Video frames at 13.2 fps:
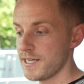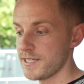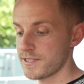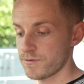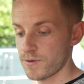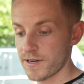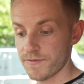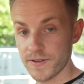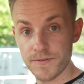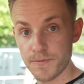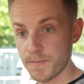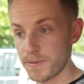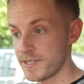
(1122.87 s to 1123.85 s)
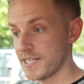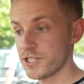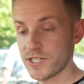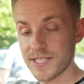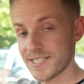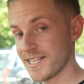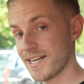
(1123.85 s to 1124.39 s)
it's the right thing for
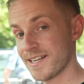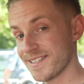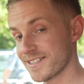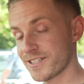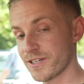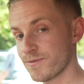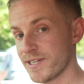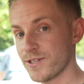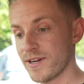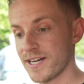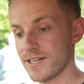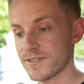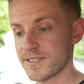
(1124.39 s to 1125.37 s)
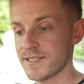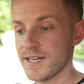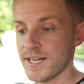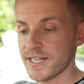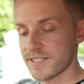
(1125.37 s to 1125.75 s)
potentially the tenant that's going to rent your house.